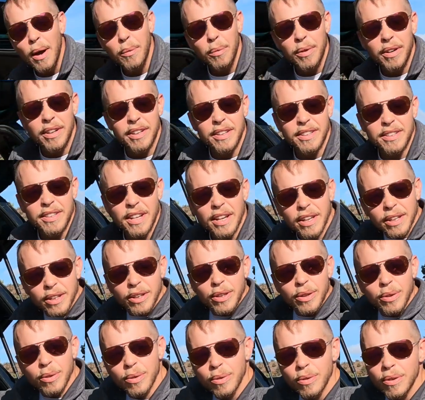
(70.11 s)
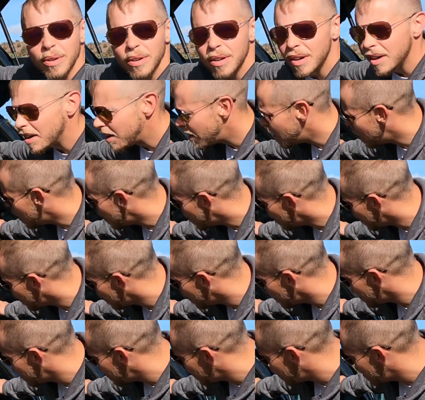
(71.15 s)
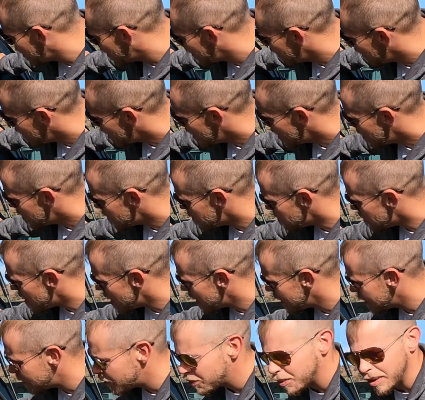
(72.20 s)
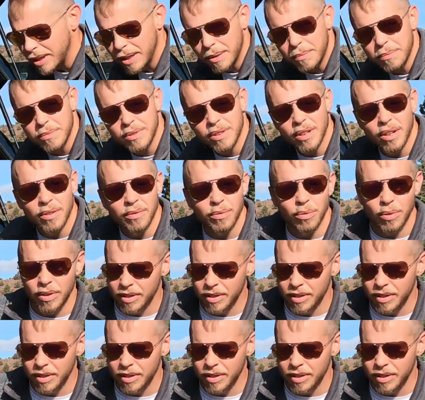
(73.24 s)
I wanted to take you on my dreams of